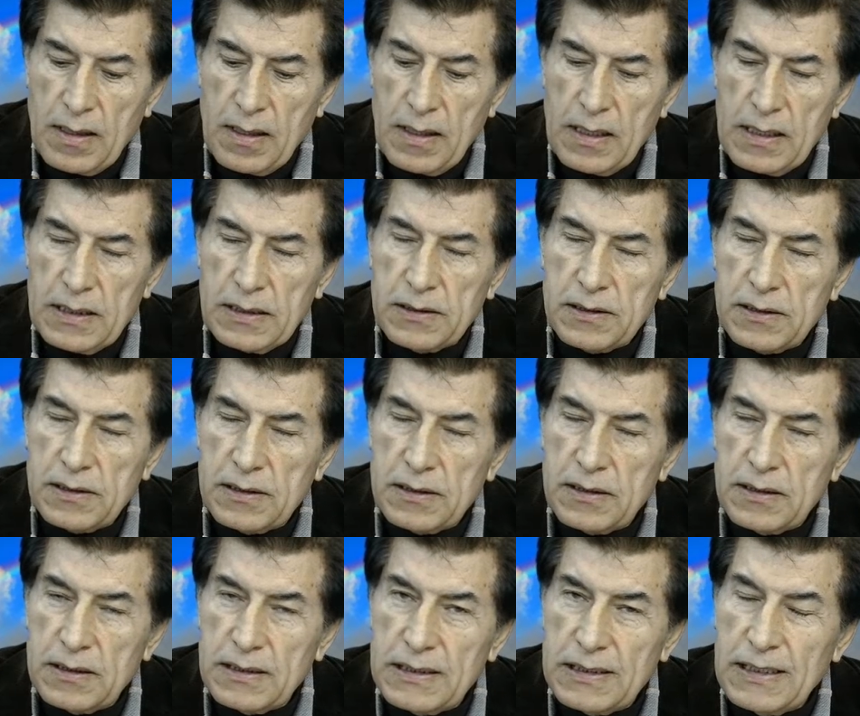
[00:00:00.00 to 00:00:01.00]
it's
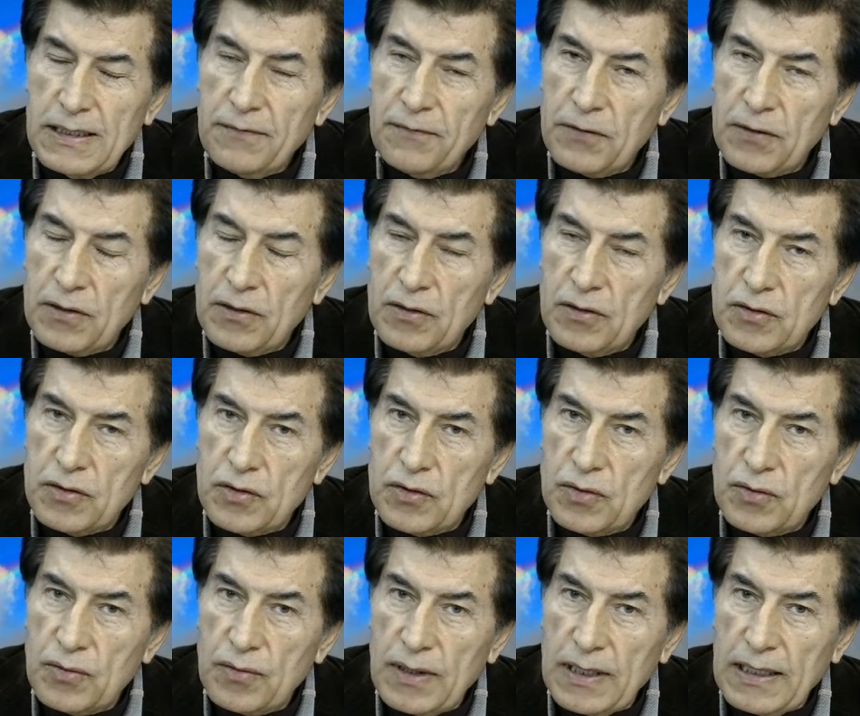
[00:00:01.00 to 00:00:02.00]
difficult
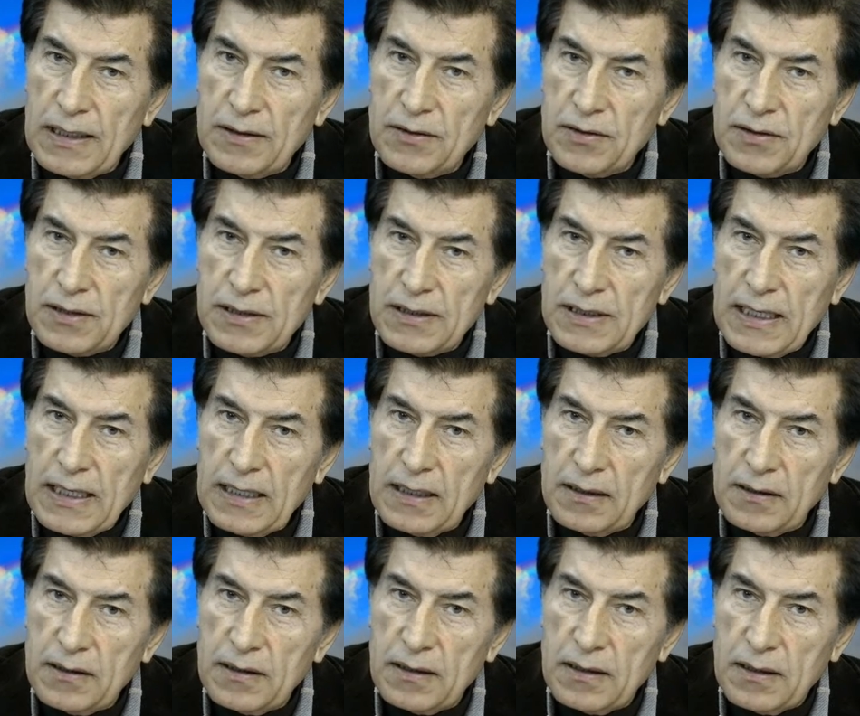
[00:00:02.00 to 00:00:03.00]
to understand